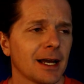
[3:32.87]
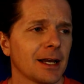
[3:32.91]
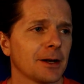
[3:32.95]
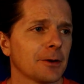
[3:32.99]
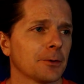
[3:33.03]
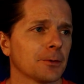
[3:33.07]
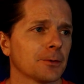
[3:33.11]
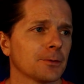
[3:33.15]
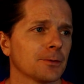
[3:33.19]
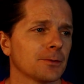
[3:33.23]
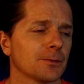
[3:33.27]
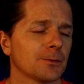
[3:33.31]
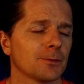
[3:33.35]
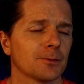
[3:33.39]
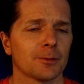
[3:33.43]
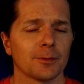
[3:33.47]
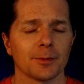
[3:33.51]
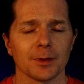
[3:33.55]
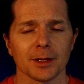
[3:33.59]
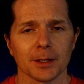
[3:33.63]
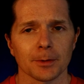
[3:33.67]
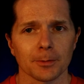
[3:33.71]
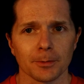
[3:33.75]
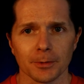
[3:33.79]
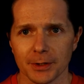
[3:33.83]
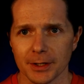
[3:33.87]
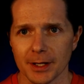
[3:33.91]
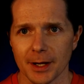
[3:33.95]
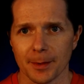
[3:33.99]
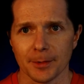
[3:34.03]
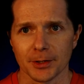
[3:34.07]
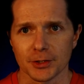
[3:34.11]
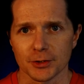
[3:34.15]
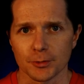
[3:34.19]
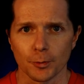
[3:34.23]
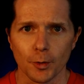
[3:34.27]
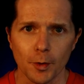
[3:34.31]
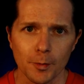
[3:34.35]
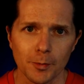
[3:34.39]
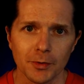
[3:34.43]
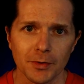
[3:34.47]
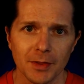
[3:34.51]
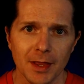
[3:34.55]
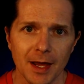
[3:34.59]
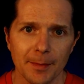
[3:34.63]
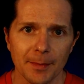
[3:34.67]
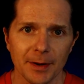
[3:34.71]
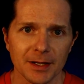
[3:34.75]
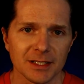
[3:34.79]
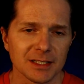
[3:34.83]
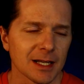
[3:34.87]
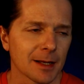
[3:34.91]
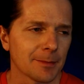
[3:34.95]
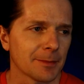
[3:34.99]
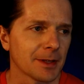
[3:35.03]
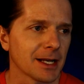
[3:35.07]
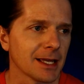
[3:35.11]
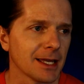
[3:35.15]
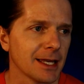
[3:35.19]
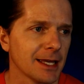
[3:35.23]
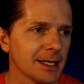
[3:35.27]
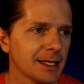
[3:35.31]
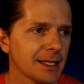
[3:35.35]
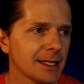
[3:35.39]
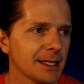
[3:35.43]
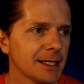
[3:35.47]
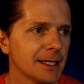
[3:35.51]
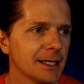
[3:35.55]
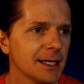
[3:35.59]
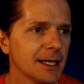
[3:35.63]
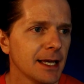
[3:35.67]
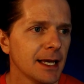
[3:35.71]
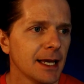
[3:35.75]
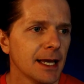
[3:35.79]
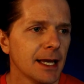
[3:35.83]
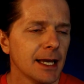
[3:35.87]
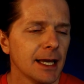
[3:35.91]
I don't think it really got much warmer than that by the time that I ended.